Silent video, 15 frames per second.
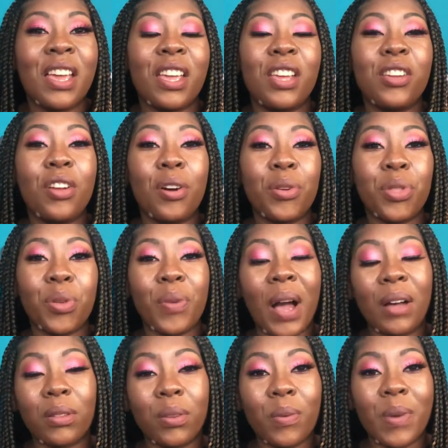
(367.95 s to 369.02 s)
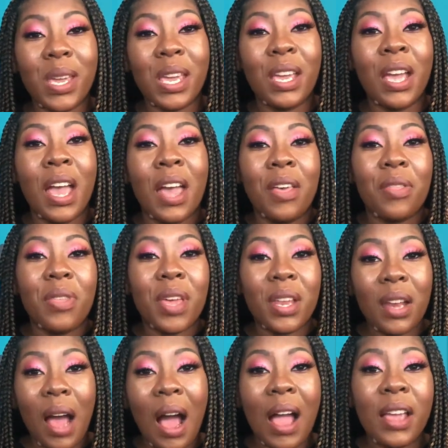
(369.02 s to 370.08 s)
you know, throughout the week,
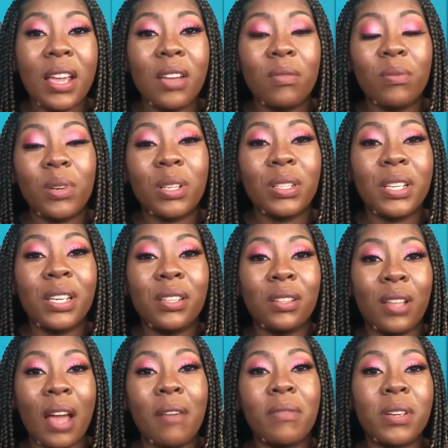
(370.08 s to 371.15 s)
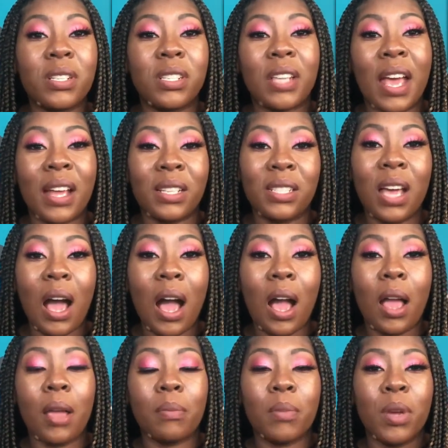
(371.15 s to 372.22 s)
then I can really leverage that
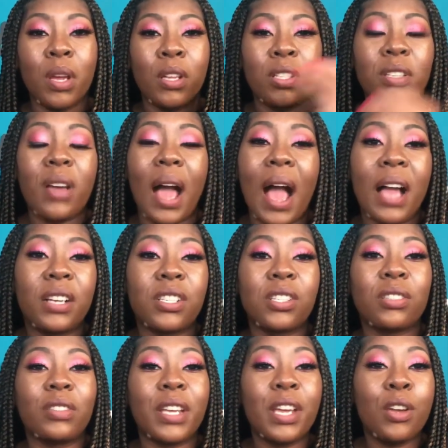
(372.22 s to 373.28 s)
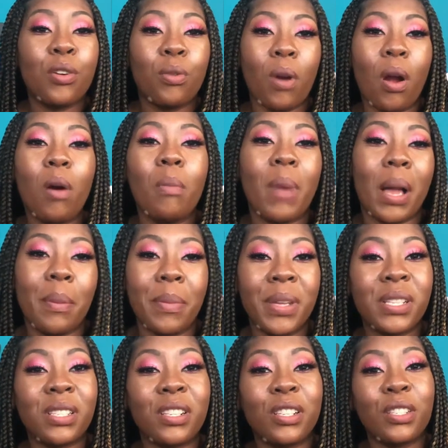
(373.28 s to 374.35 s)
time to actually grow my
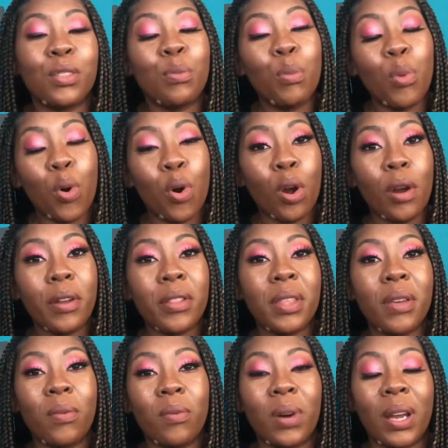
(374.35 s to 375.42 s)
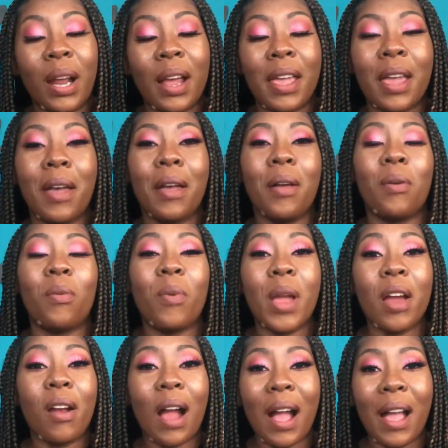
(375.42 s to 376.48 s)
business more than what I am,
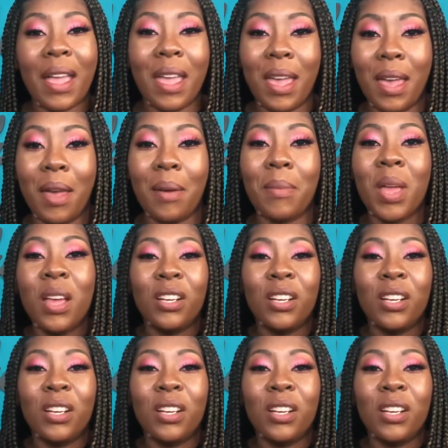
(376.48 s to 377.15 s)
where I am.